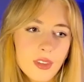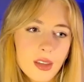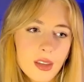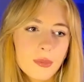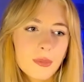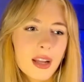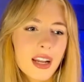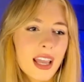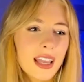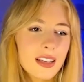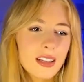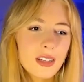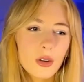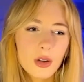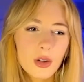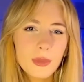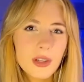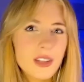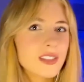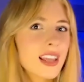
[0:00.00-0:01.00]
But I can
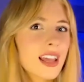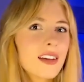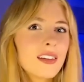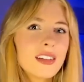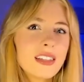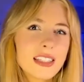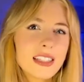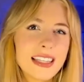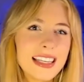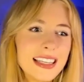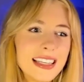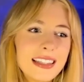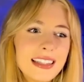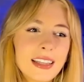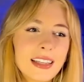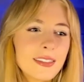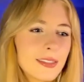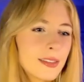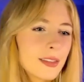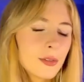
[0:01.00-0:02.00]
almost guarantee
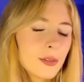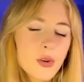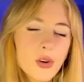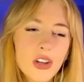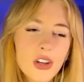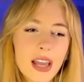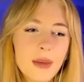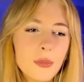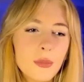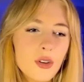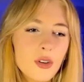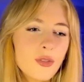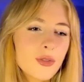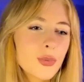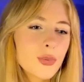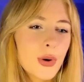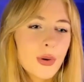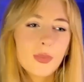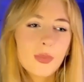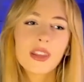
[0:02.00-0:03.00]
that the rook I moved
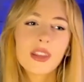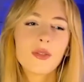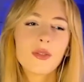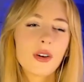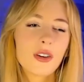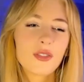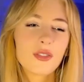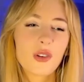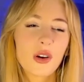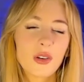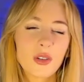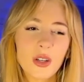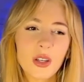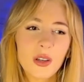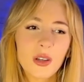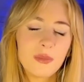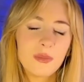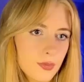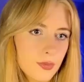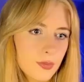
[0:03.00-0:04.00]
will be the wrong rook.
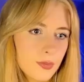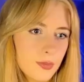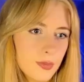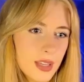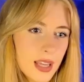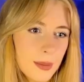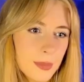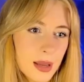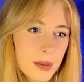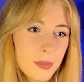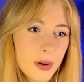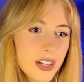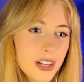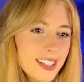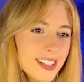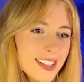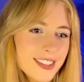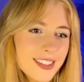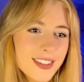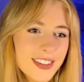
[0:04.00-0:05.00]
But yeah, my
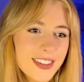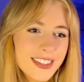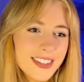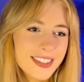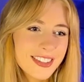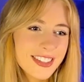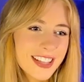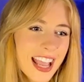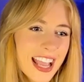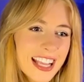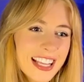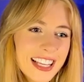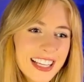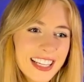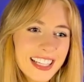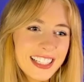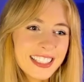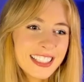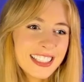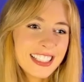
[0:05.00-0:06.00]
opponent is not
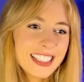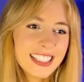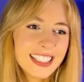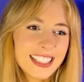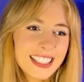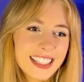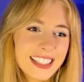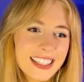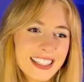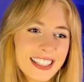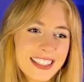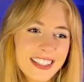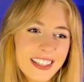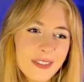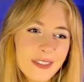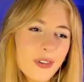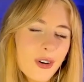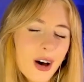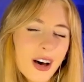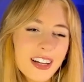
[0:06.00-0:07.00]
taking the d
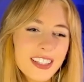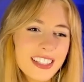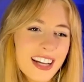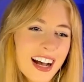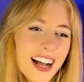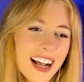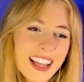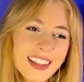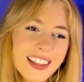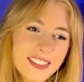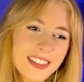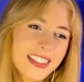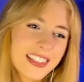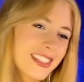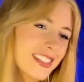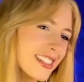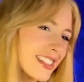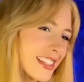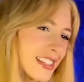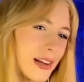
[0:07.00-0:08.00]
pawn. Either it's
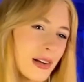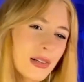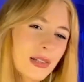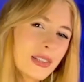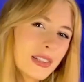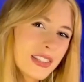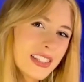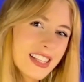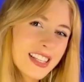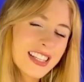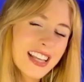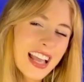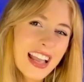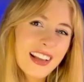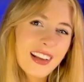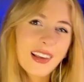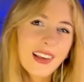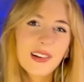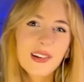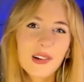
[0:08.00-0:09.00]
just not good to
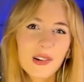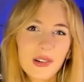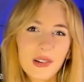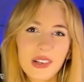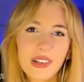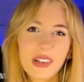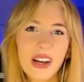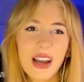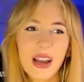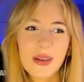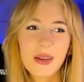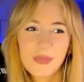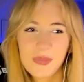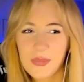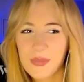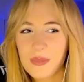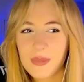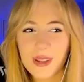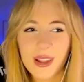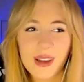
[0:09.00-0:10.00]
take it, or I'm
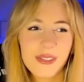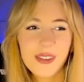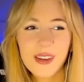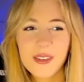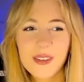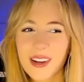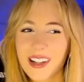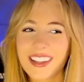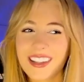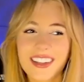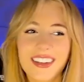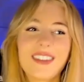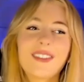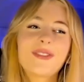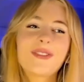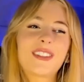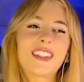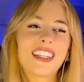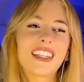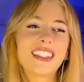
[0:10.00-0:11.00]
bluffing well
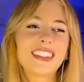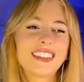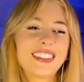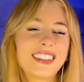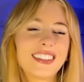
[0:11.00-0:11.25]
enough that